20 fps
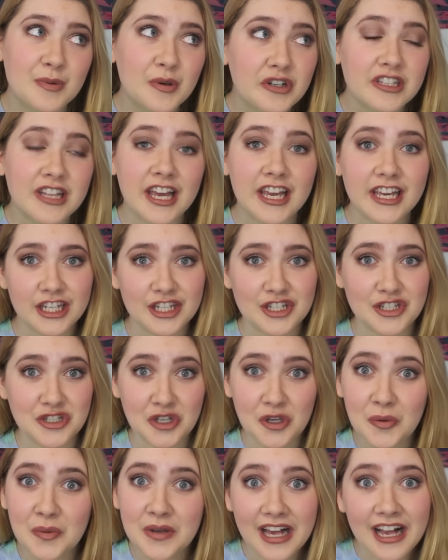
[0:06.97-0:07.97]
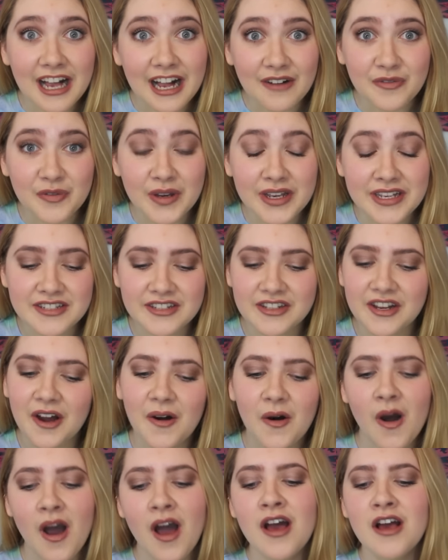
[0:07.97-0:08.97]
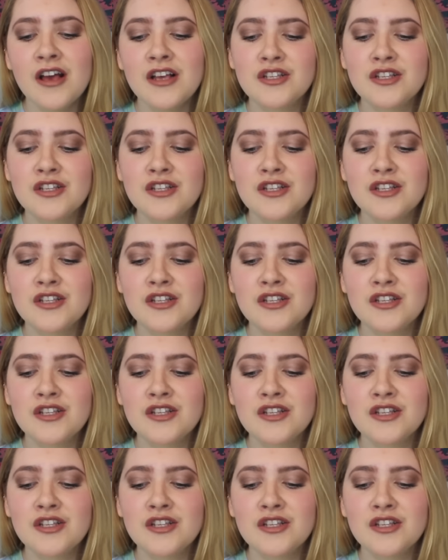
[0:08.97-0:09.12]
book like 2.5 weeks ago,